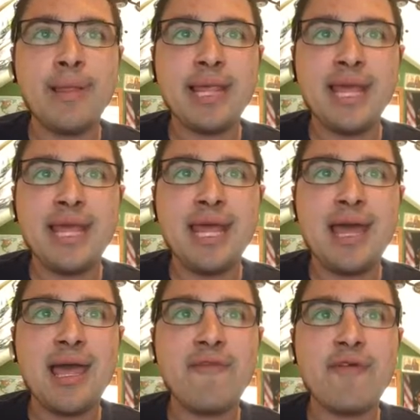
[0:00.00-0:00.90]
played
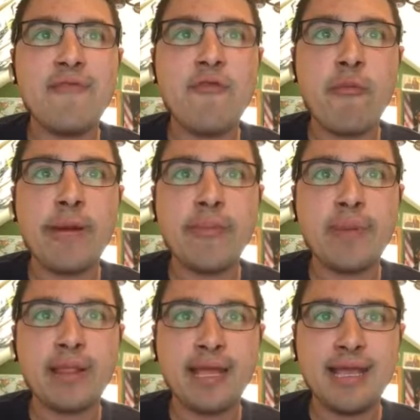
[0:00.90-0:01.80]
of former
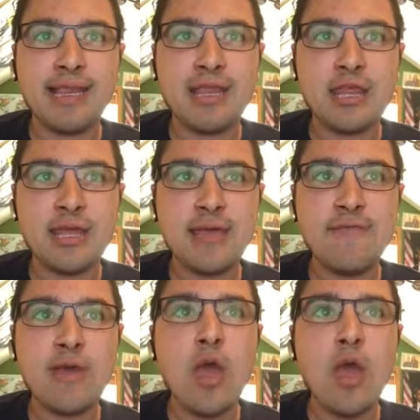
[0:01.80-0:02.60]
police chief,